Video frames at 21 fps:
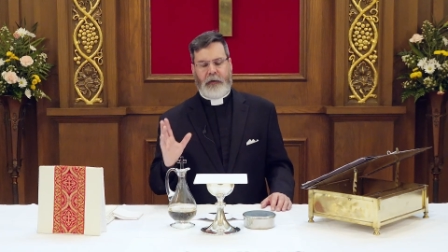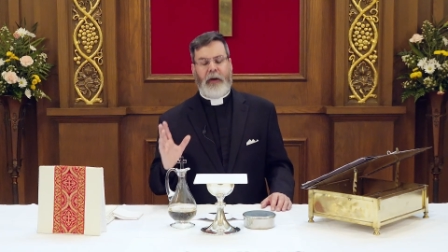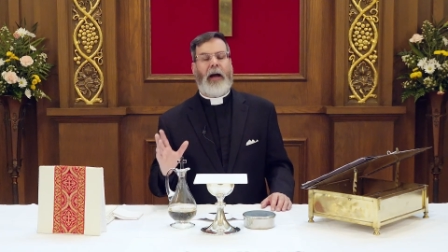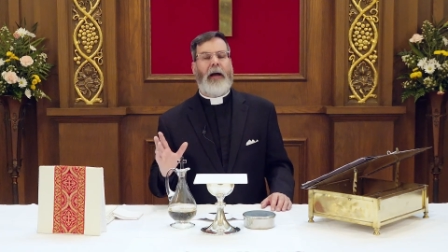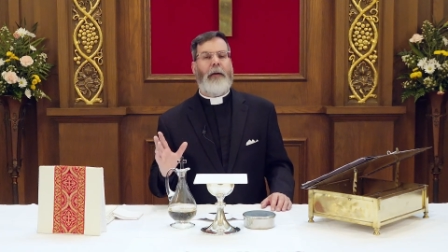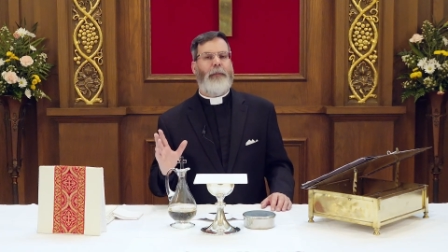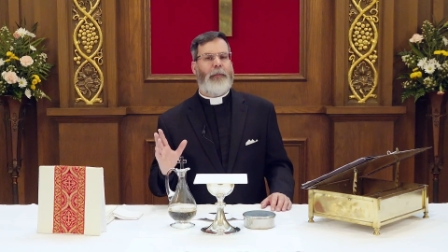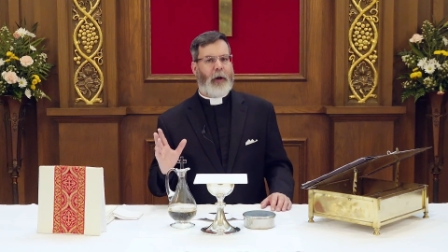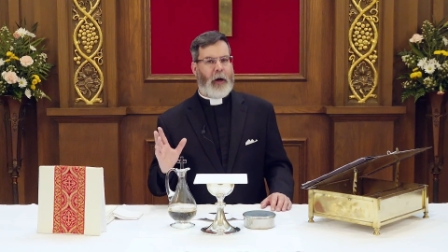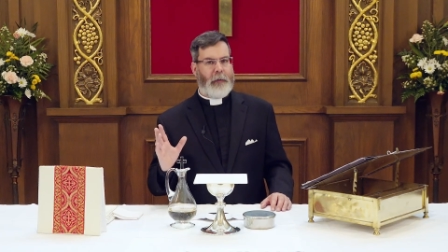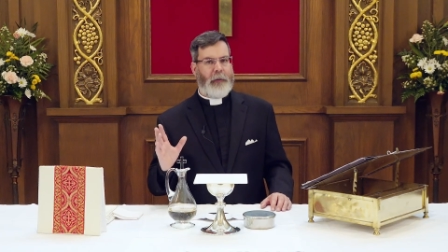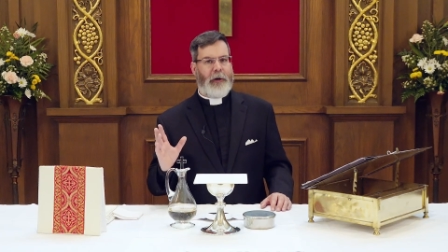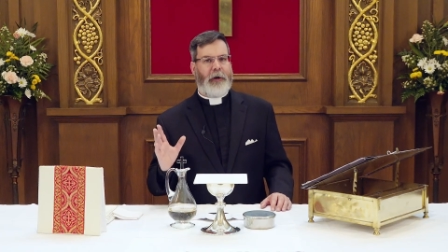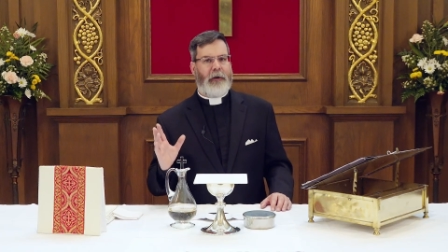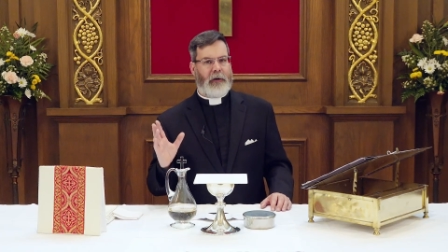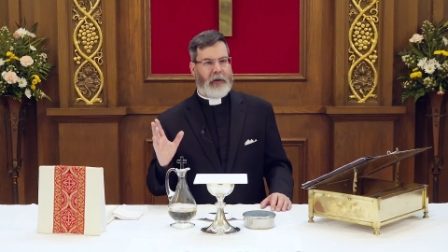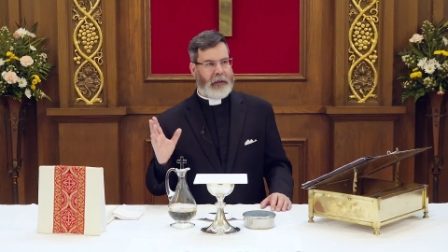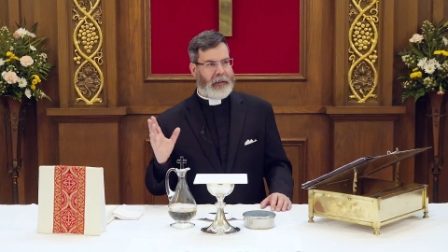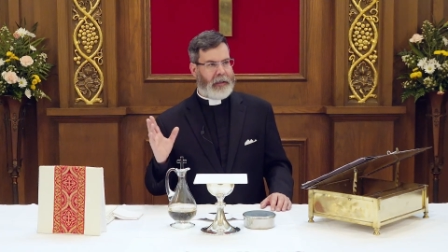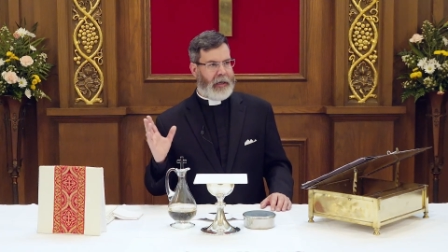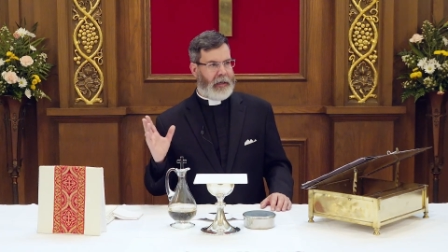not
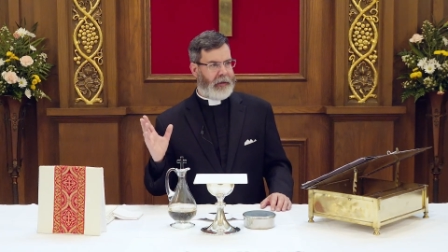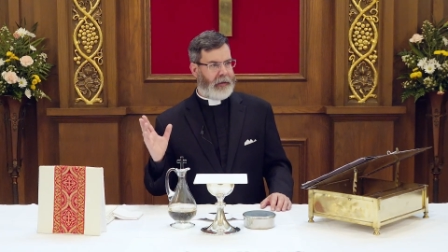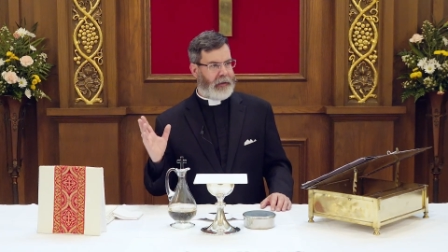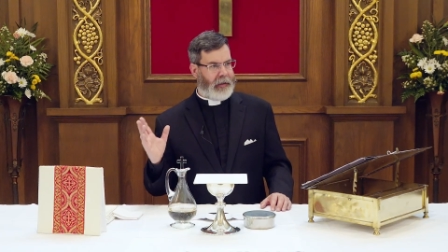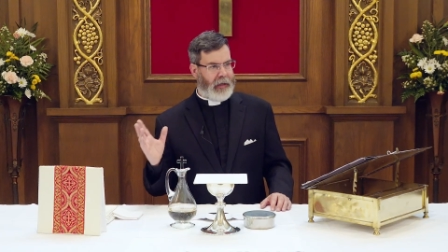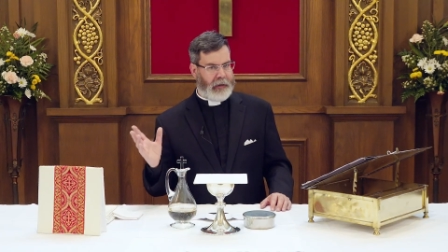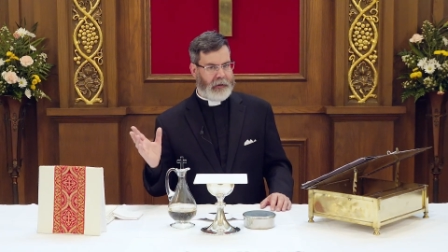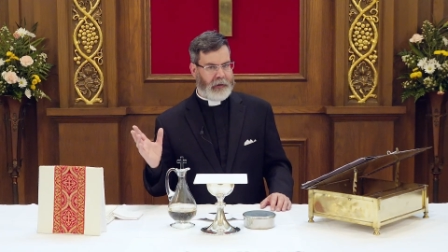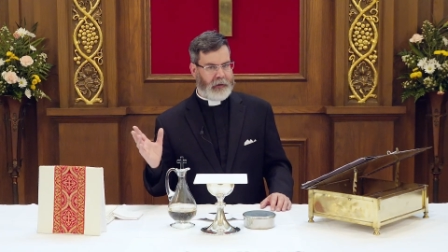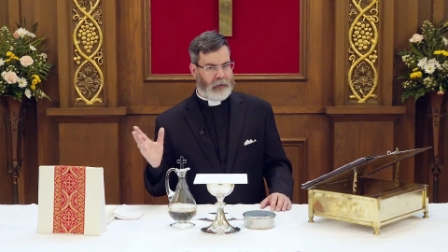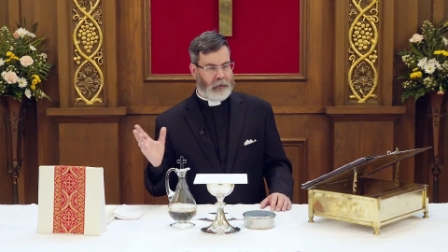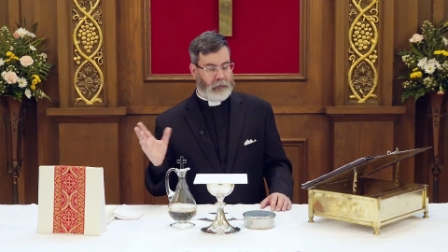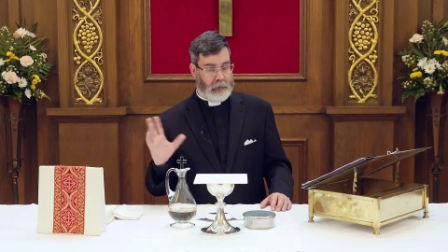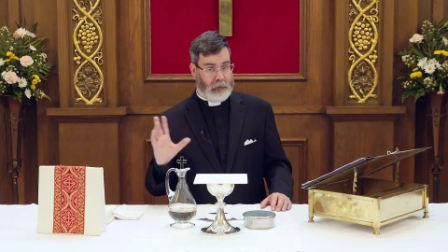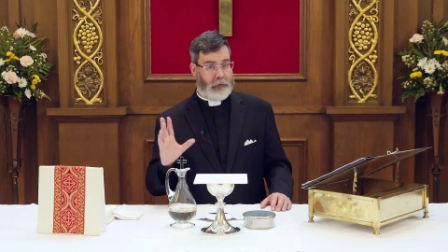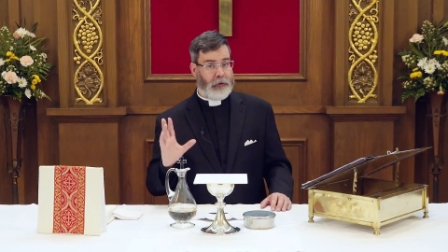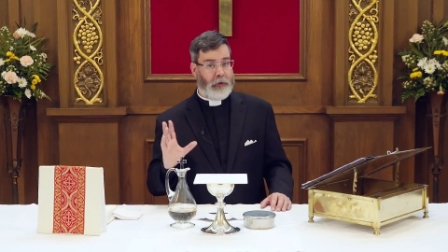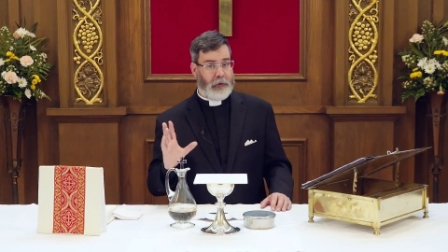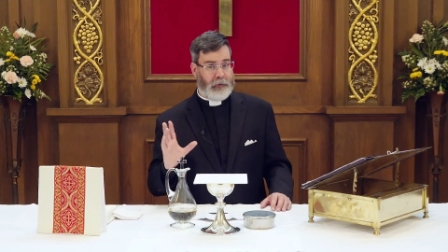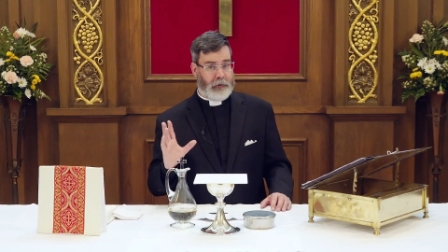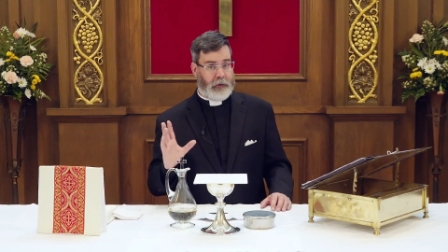primarily catechetical
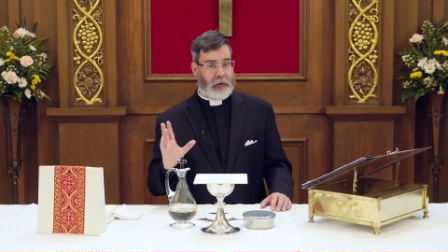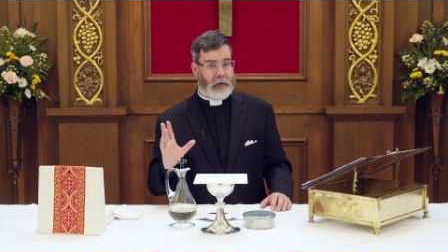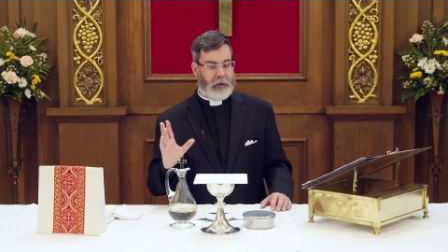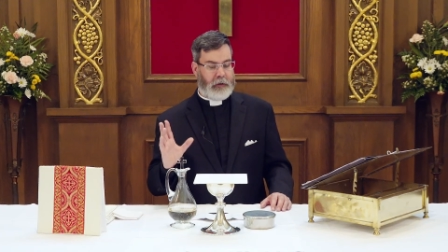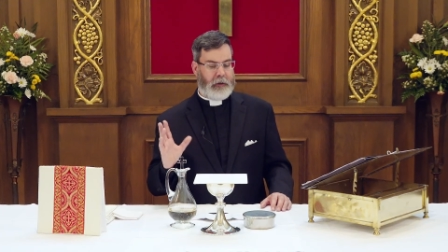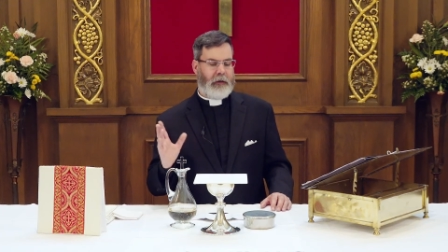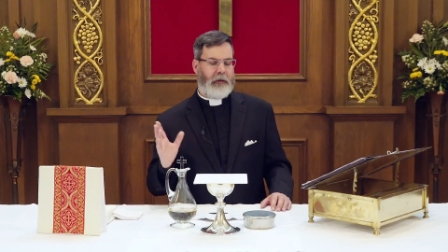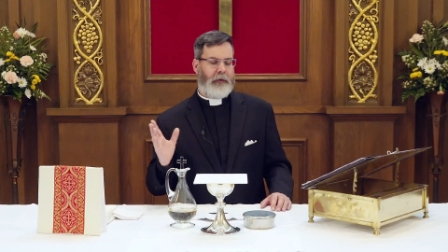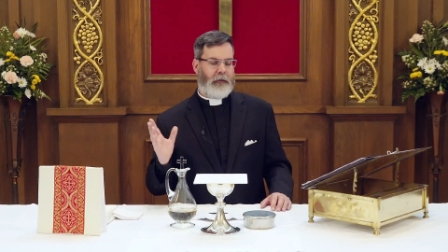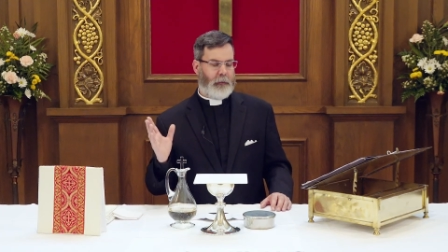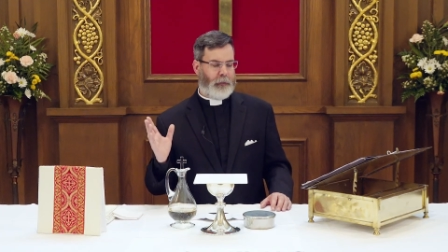liturgically.